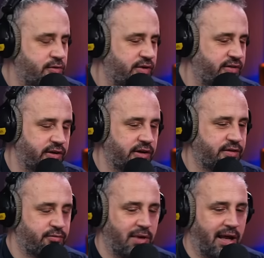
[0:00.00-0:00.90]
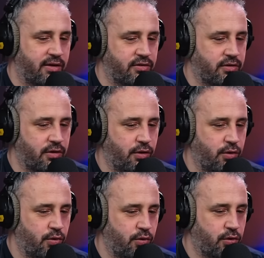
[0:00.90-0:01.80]
a real dearth of players
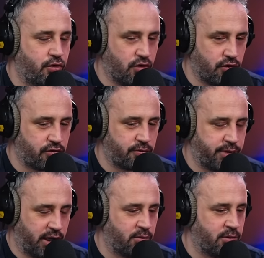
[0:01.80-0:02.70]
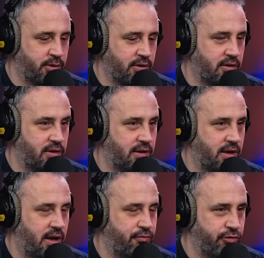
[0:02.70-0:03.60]
who could pick up the ball
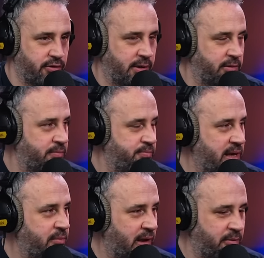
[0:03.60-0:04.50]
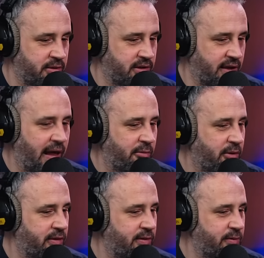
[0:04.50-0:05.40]
and run at people and beat people at that
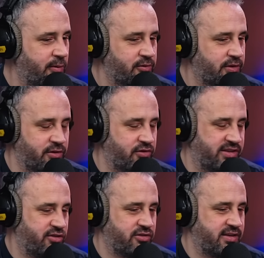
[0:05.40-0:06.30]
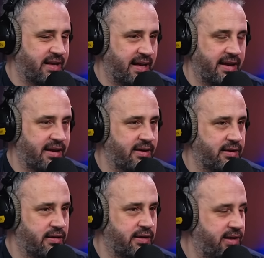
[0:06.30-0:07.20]
point, wasn't it? You just didn't get it
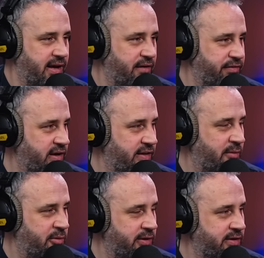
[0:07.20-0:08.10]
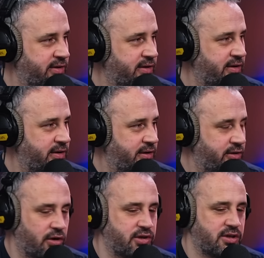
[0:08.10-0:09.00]
in the EFL at that point.
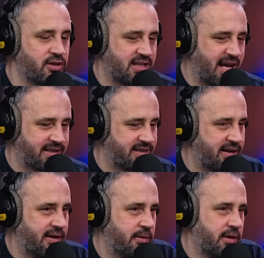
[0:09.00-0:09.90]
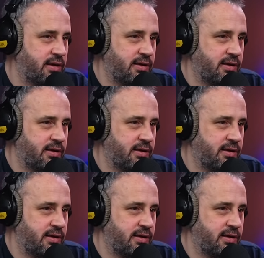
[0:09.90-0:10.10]
Not to that extent, anyway.